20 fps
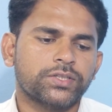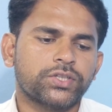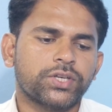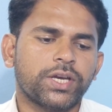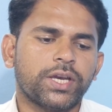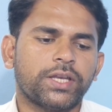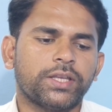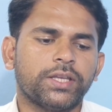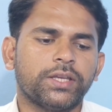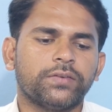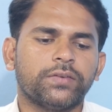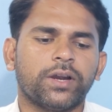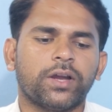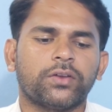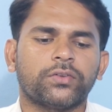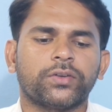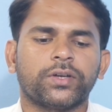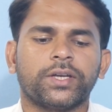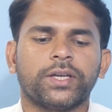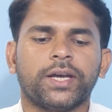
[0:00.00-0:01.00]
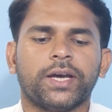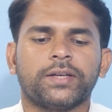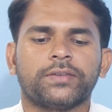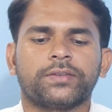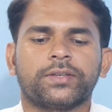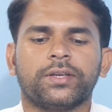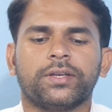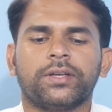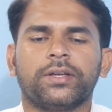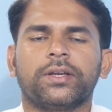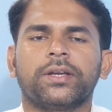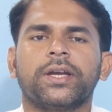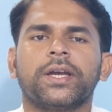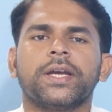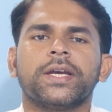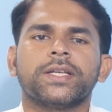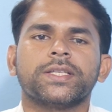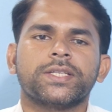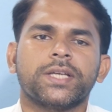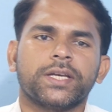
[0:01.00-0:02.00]
Change in velocity asking.
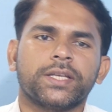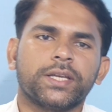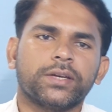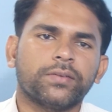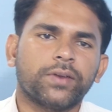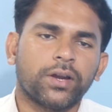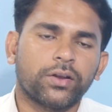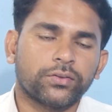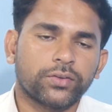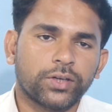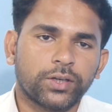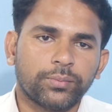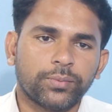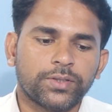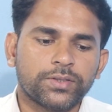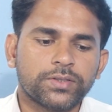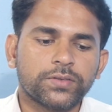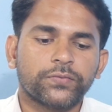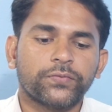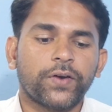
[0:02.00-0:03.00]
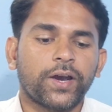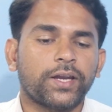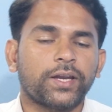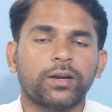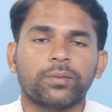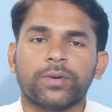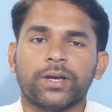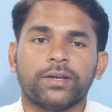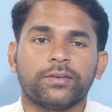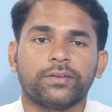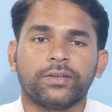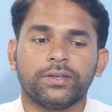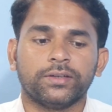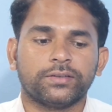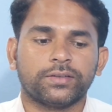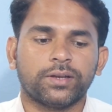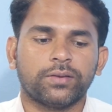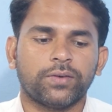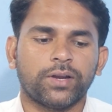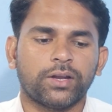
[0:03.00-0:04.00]
Change in velocity means final minus
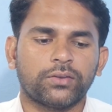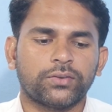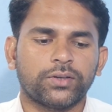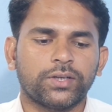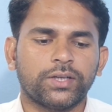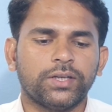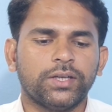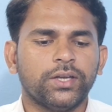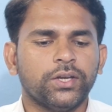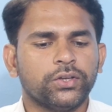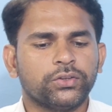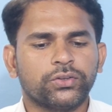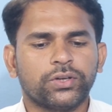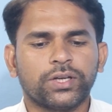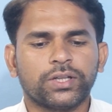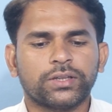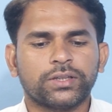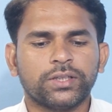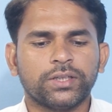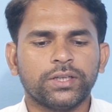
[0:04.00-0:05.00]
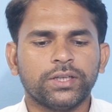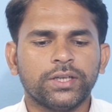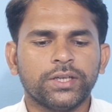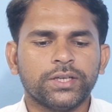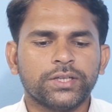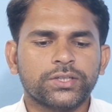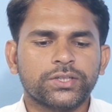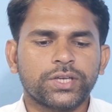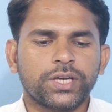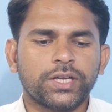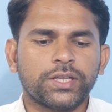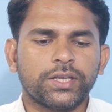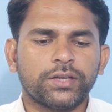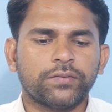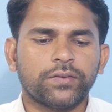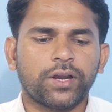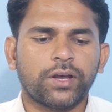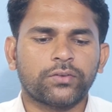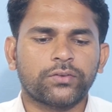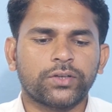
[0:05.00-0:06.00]
initial velocity. So nothing. Change in
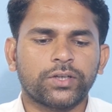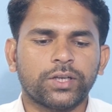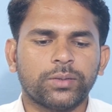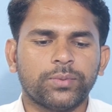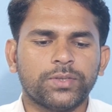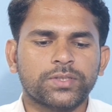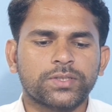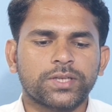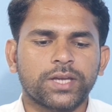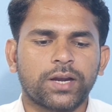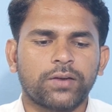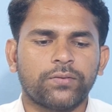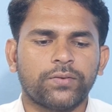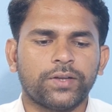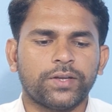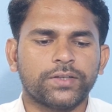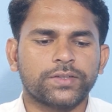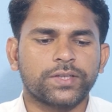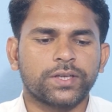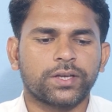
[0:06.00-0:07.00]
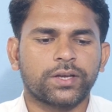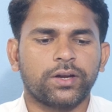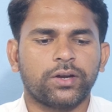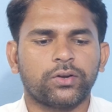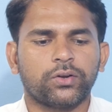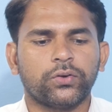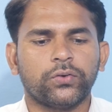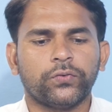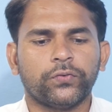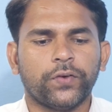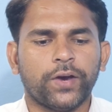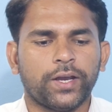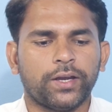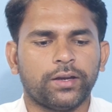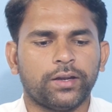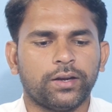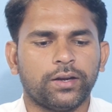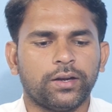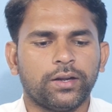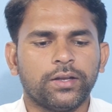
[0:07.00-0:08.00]
velocity means del v is equal to
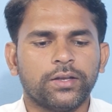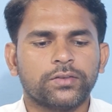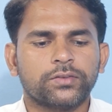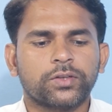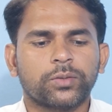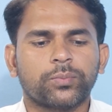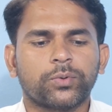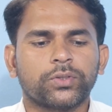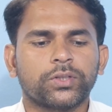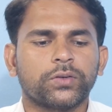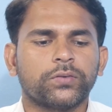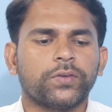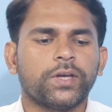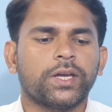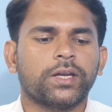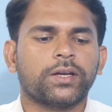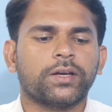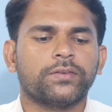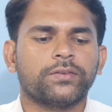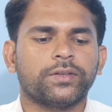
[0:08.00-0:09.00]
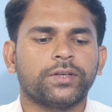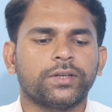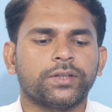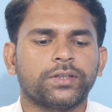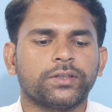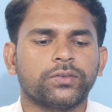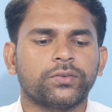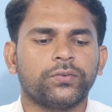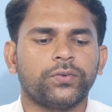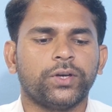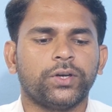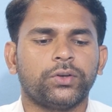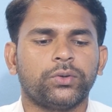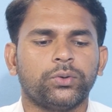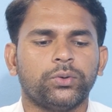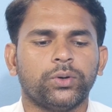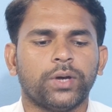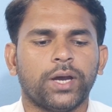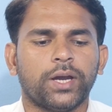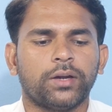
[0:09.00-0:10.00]
final. Suppose that we are considering this
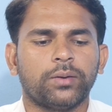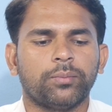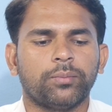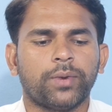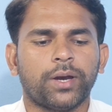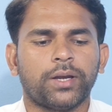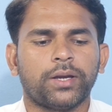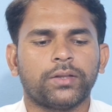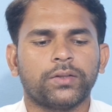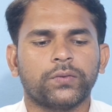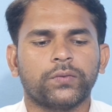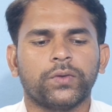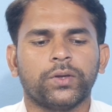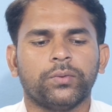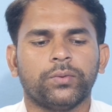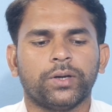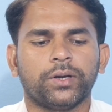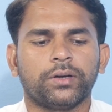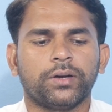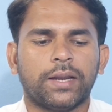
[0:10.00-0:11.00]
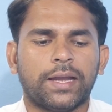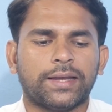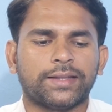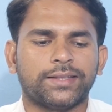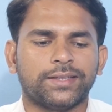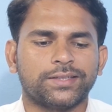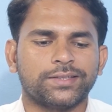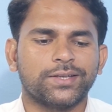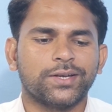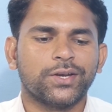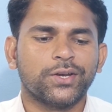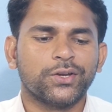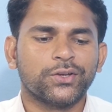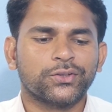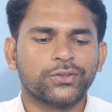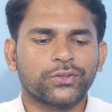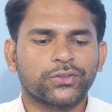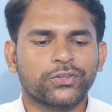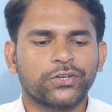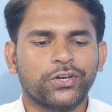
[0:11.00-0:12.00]
v2 and minus v1 like this.
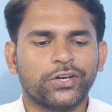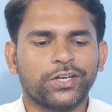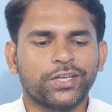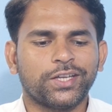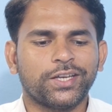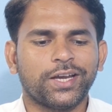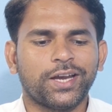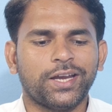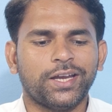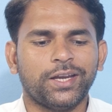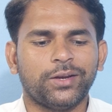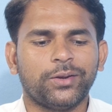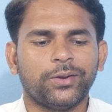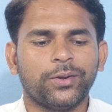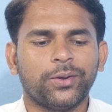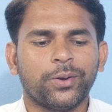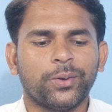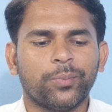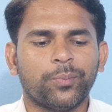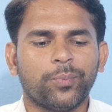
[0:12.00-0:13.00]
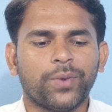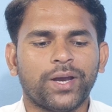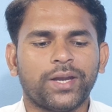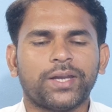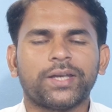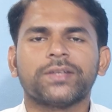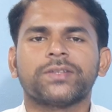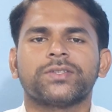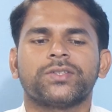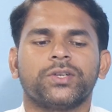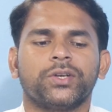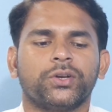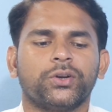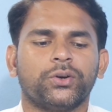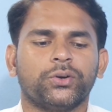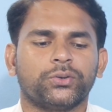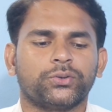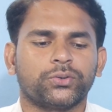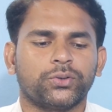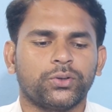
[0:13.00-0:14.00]
So 39 minus
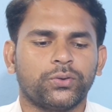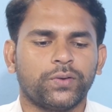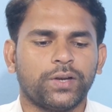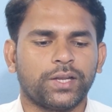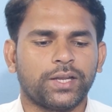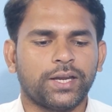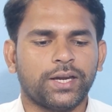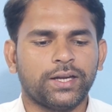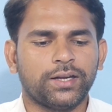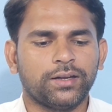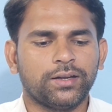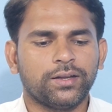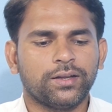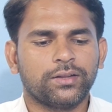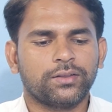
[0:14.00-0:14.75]
0. So you will get